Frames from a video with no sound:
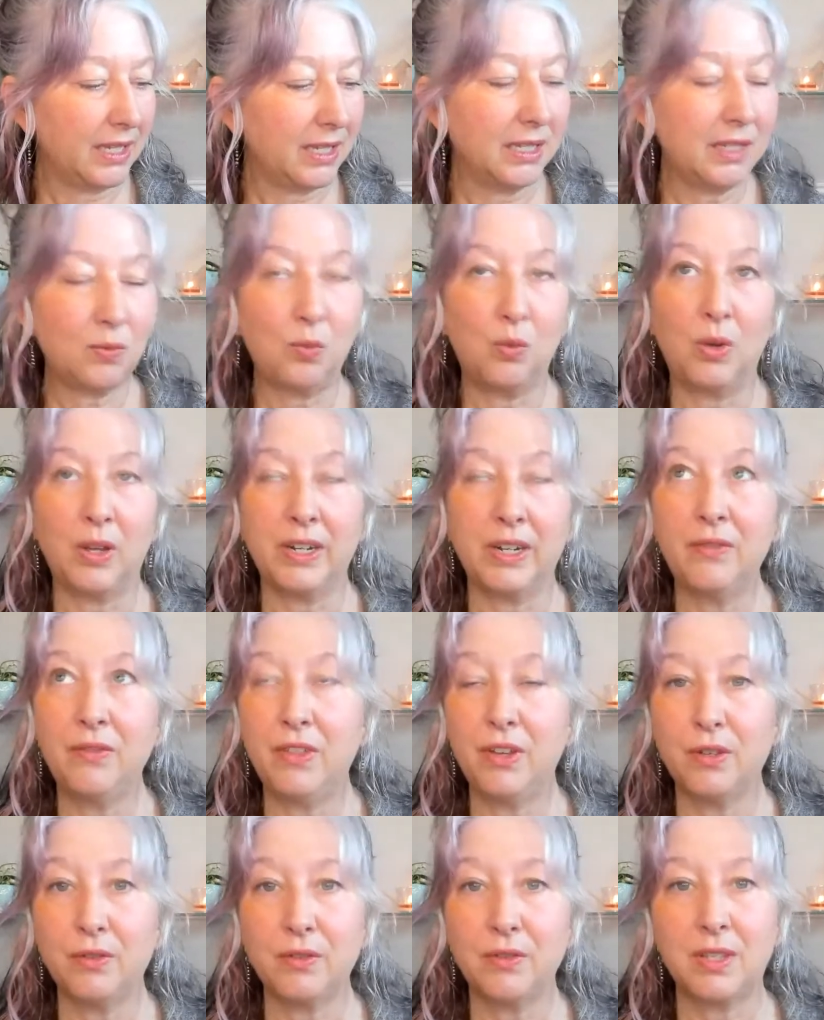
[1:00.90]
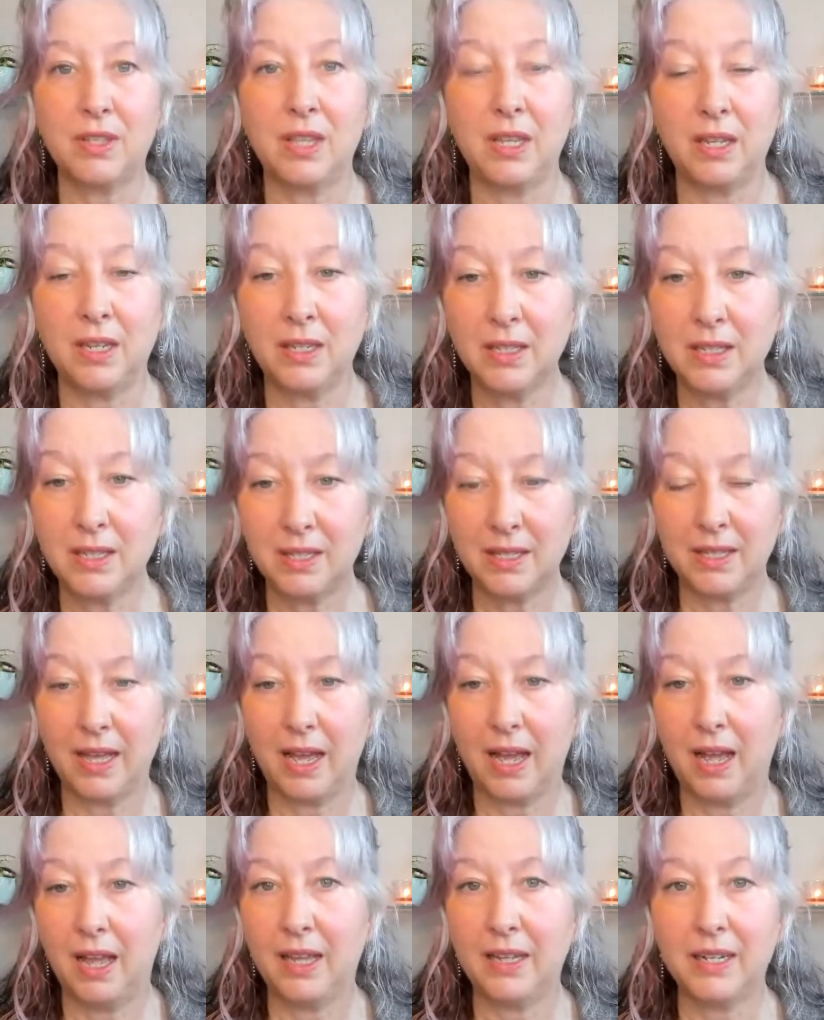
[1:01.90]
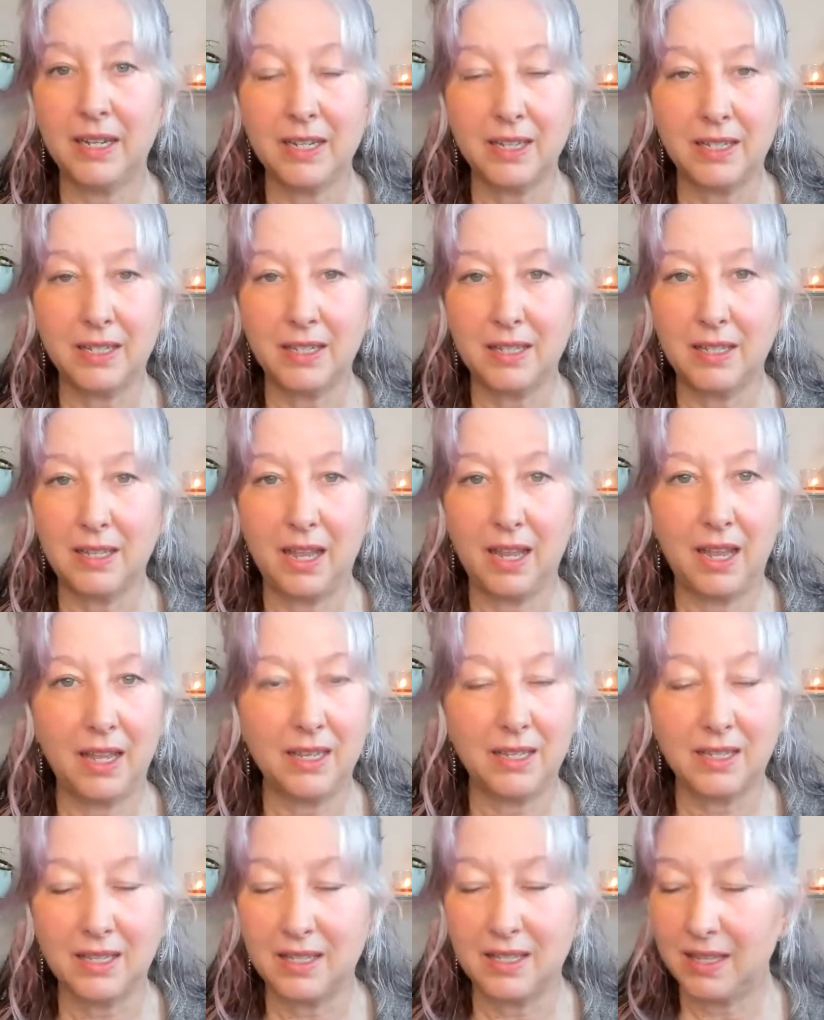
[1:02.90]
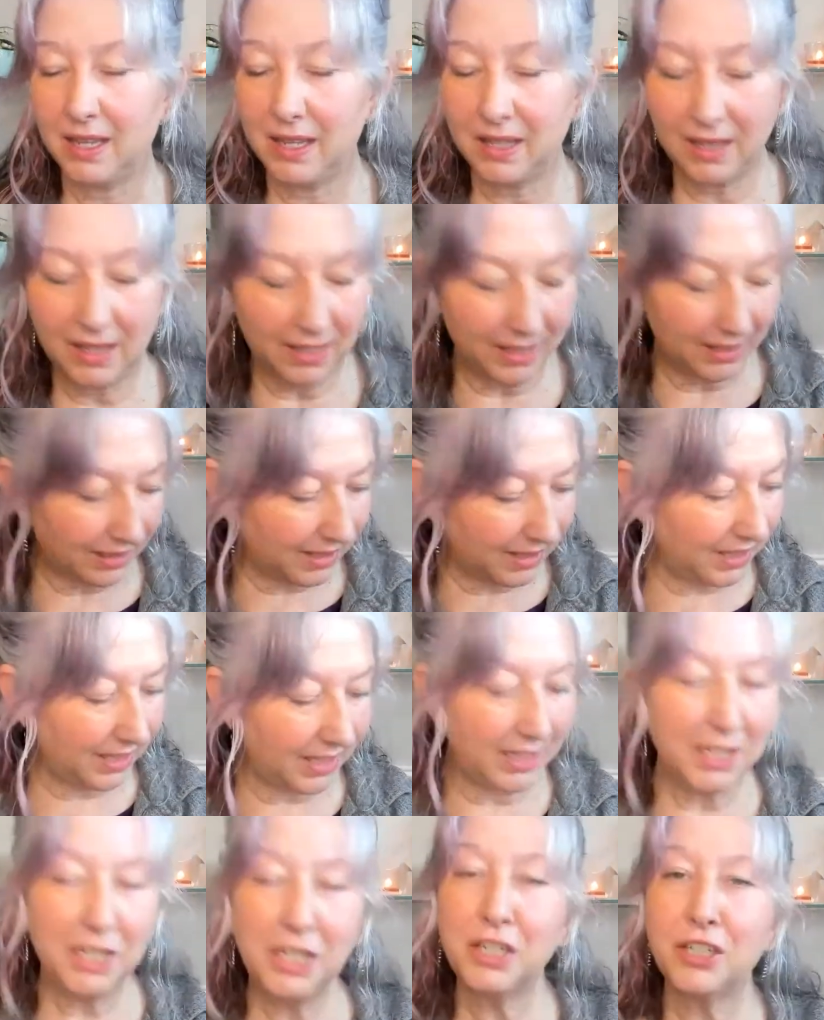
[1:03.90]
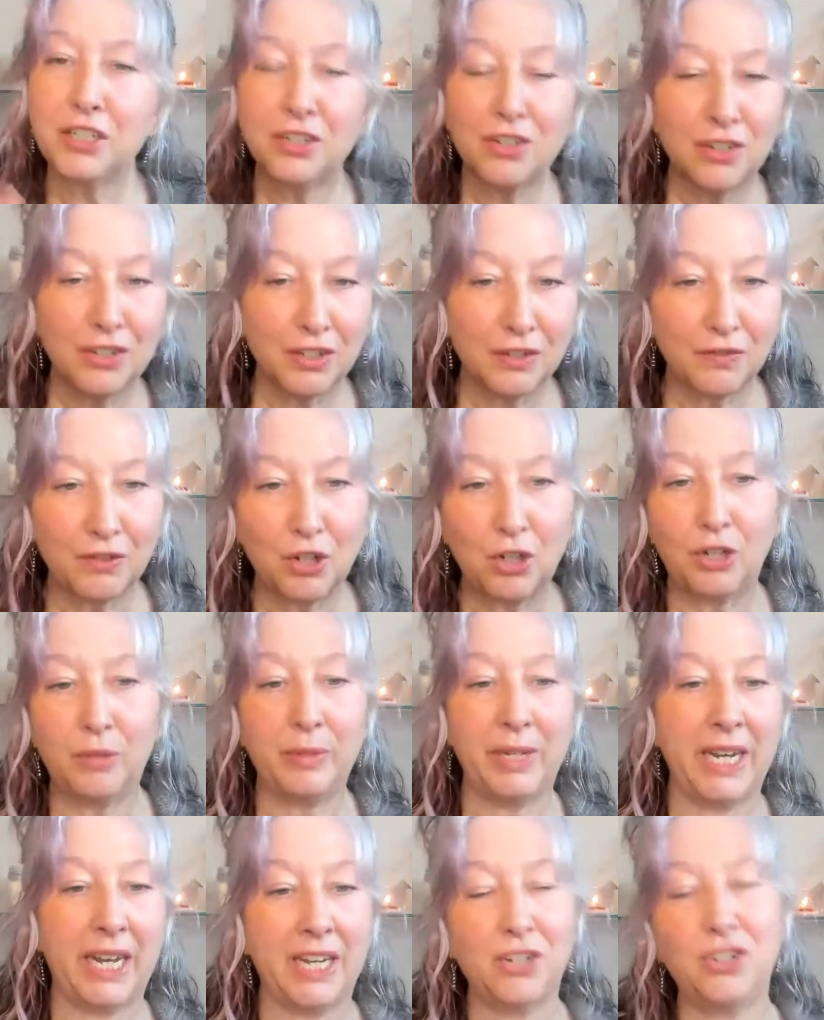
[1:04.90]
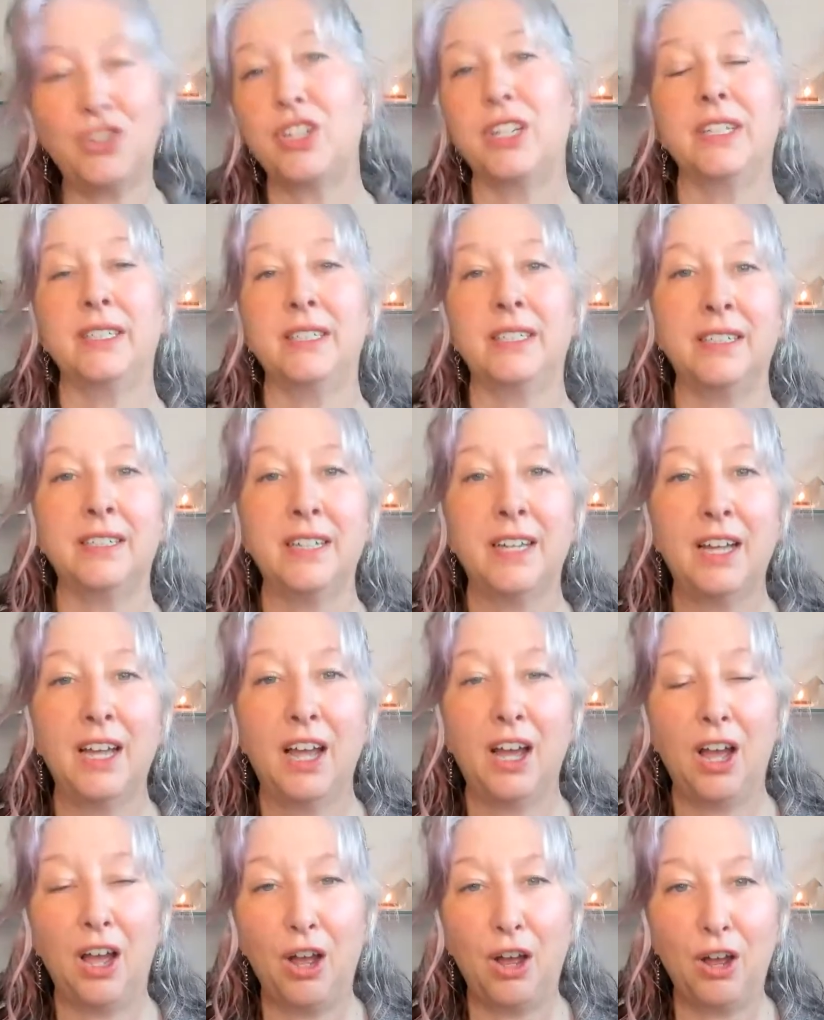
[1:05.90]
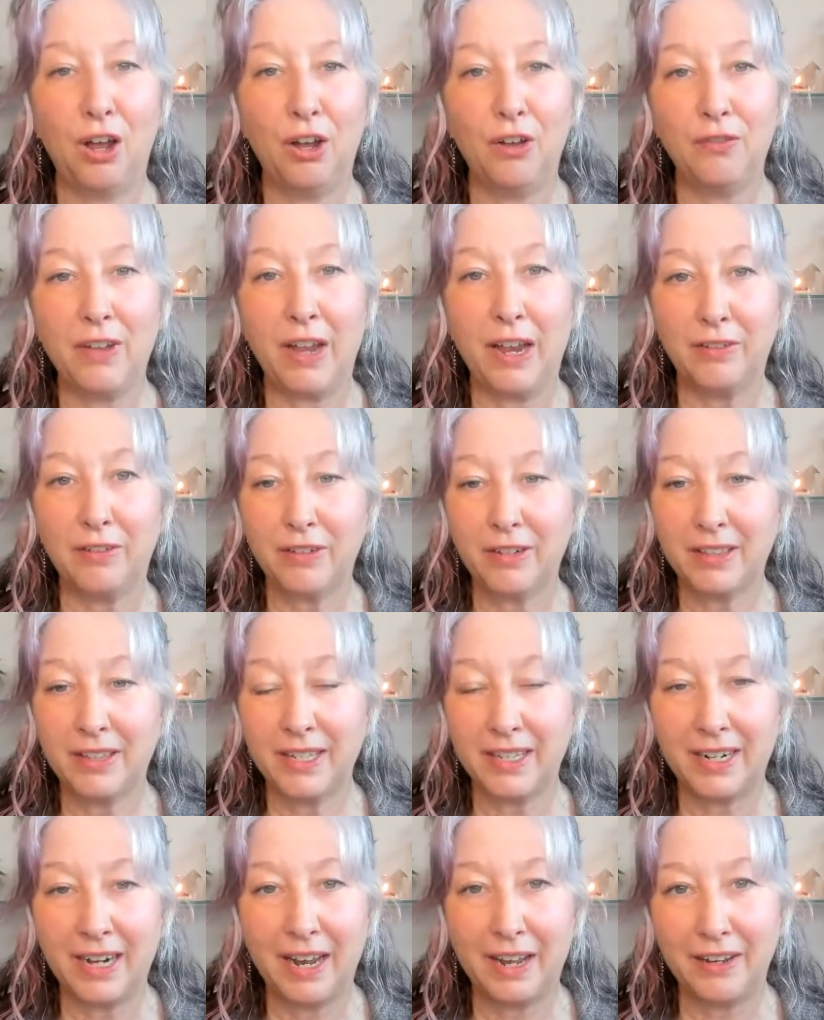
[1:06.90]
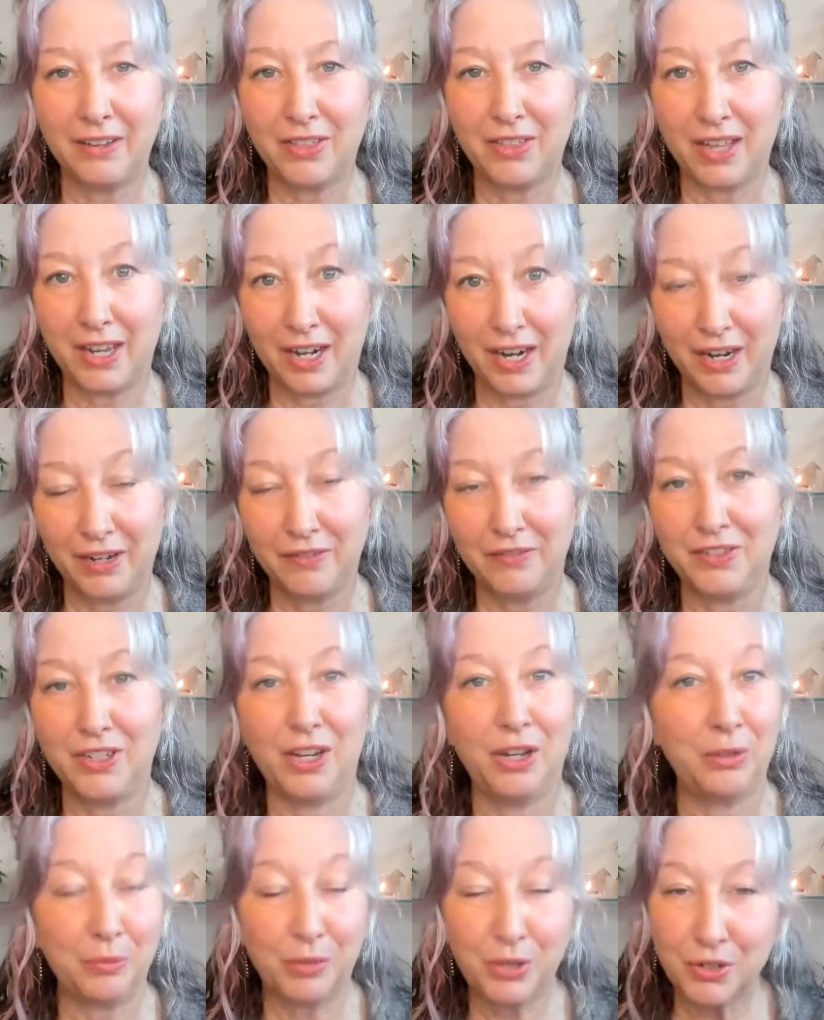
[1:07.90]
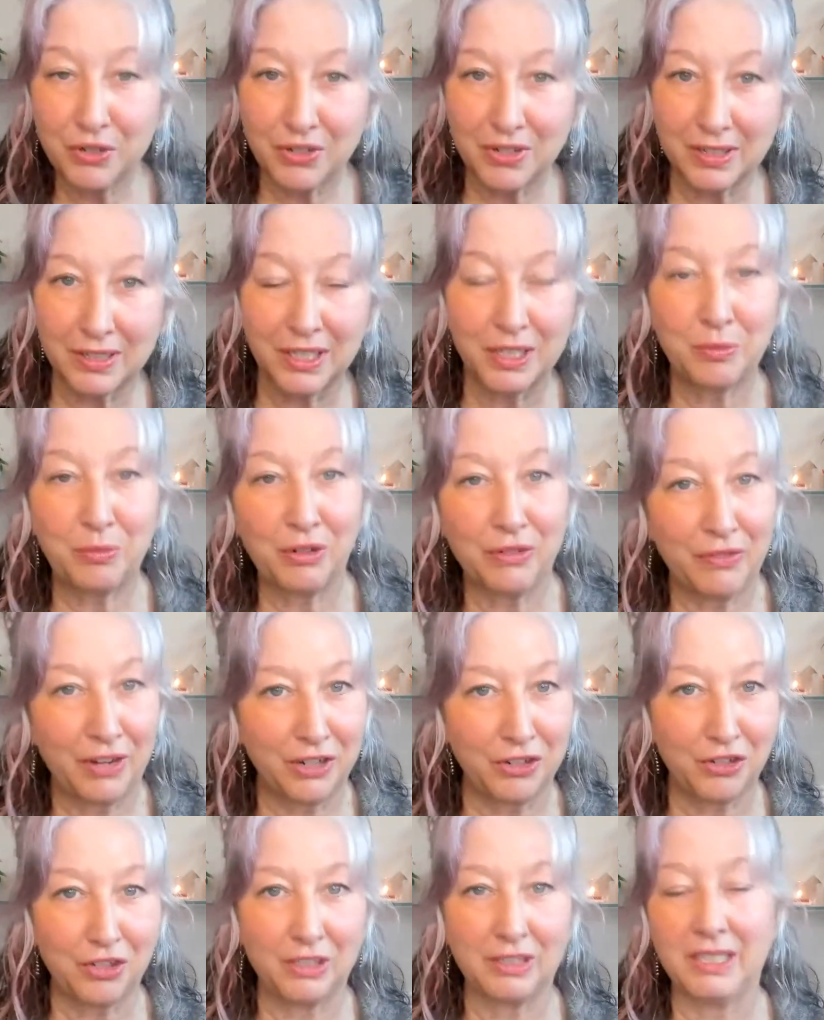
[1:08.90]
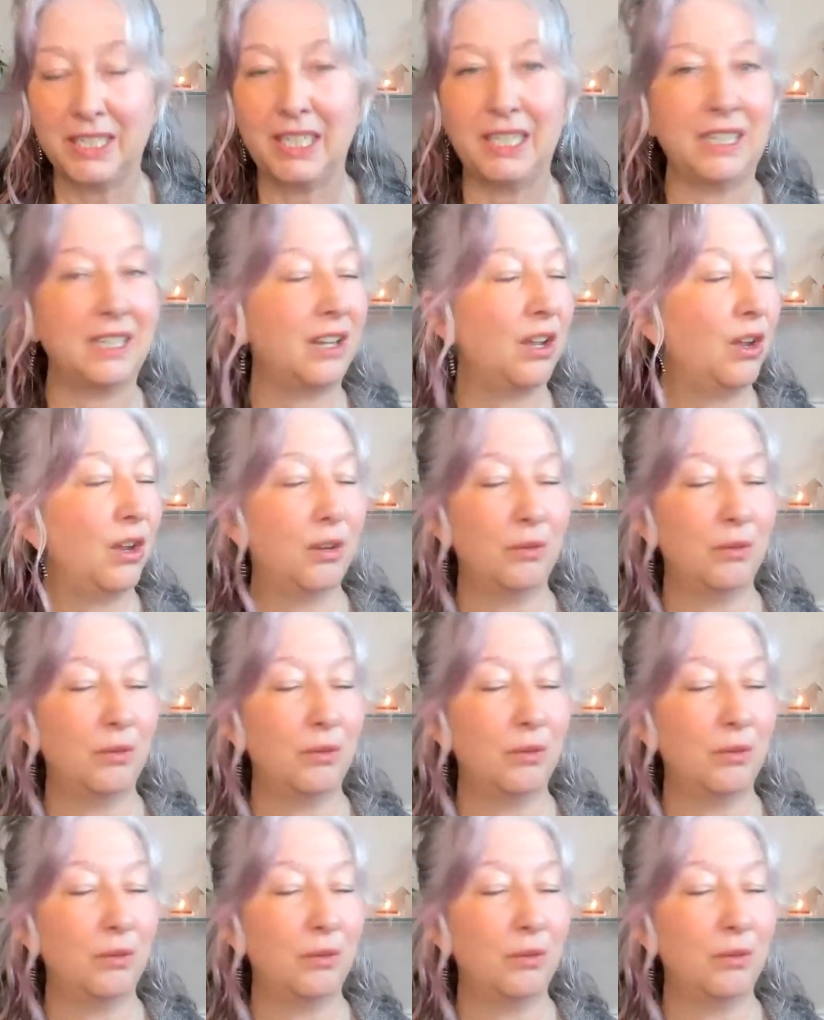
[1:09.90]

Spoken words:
is one of those things that it's the years of culmination of everything that I have done personally, professionally,